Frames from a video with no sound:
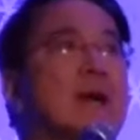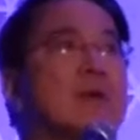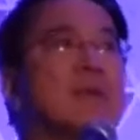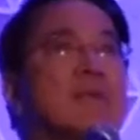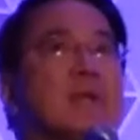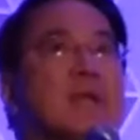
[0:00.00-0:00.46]

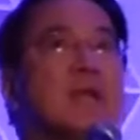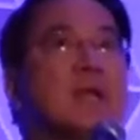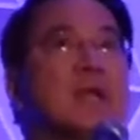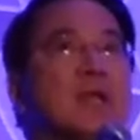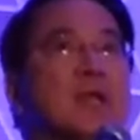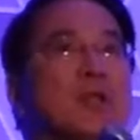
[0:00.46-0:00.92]
out of
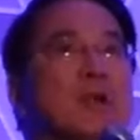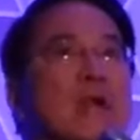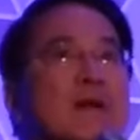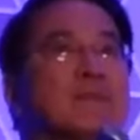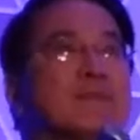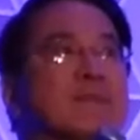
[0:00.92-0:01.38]
here, you
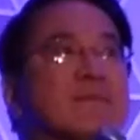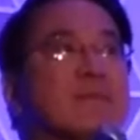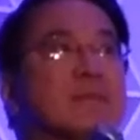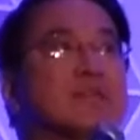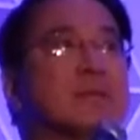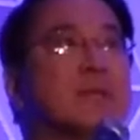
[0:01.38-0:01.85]
have
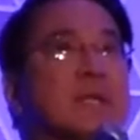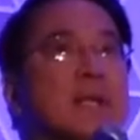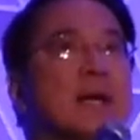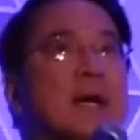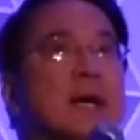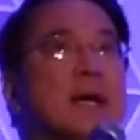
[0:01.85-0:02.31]

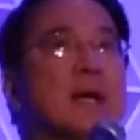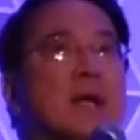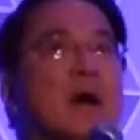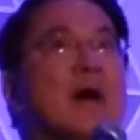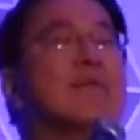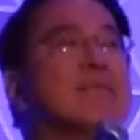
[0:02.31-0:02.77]
sufficient uh,
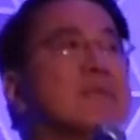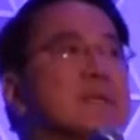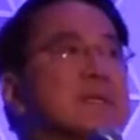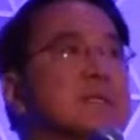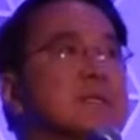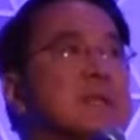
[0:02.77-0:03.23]

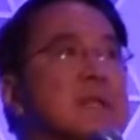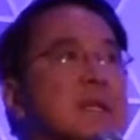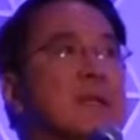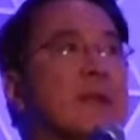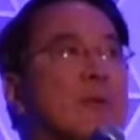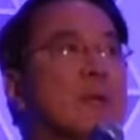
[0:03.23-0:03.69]
confidence
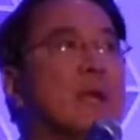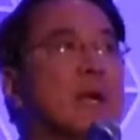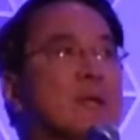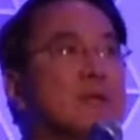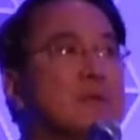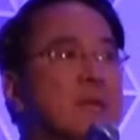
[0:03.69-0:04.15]
that we
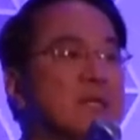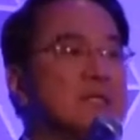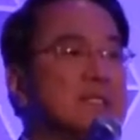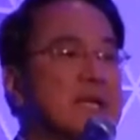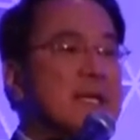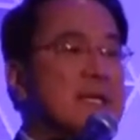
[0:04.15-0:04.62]
are doing the
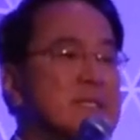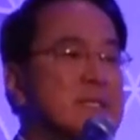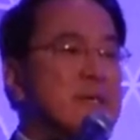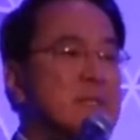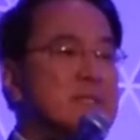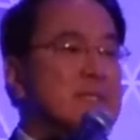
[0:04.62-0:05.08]
science
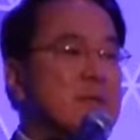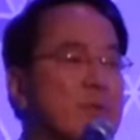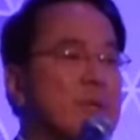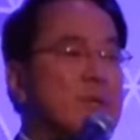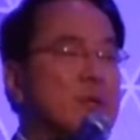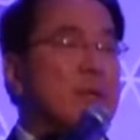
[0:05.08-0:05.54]
that we say
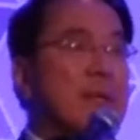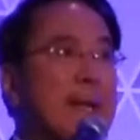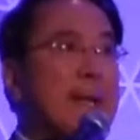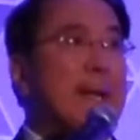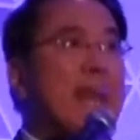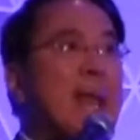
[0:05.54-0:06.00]
we're doing.
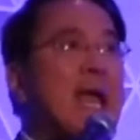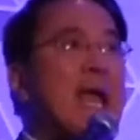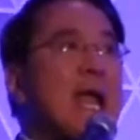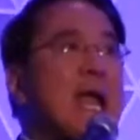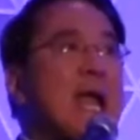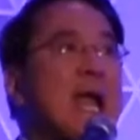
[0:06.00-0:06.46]

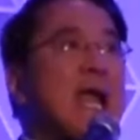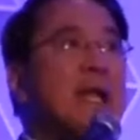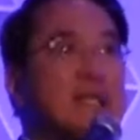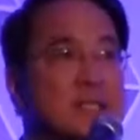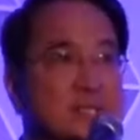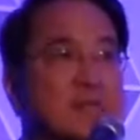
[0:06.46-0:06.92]
And
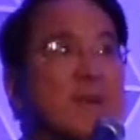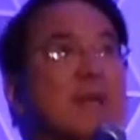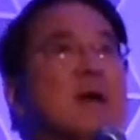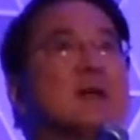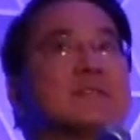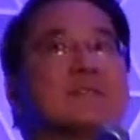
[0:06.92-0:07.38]
this is
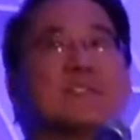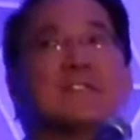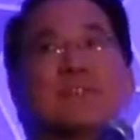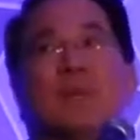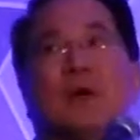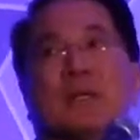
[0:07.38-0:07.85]
because of
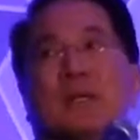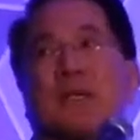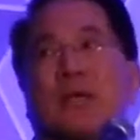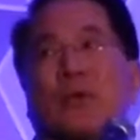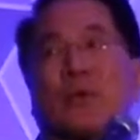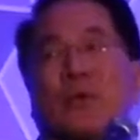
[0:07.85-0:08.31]
this
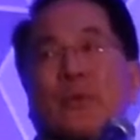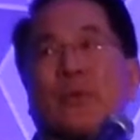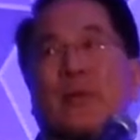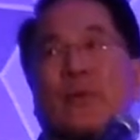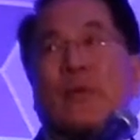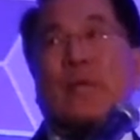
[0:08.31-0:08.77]
motley
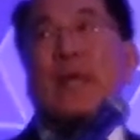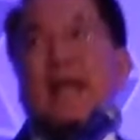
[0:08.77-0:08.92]
crew that we